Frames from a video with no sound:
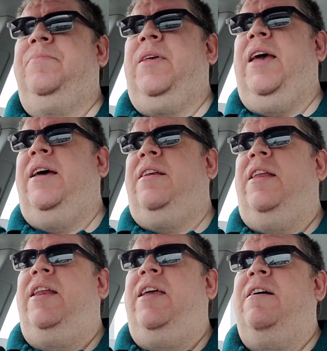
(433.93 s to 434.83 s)
and
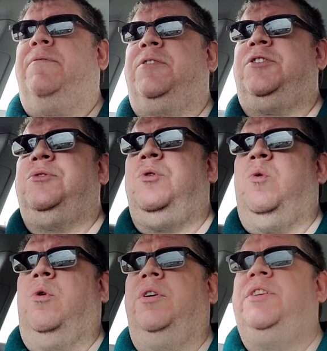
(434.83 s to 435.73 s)
any efforts to
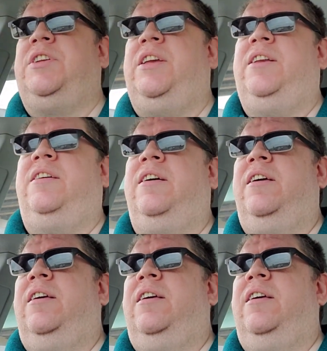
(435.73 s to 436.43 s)
quarantine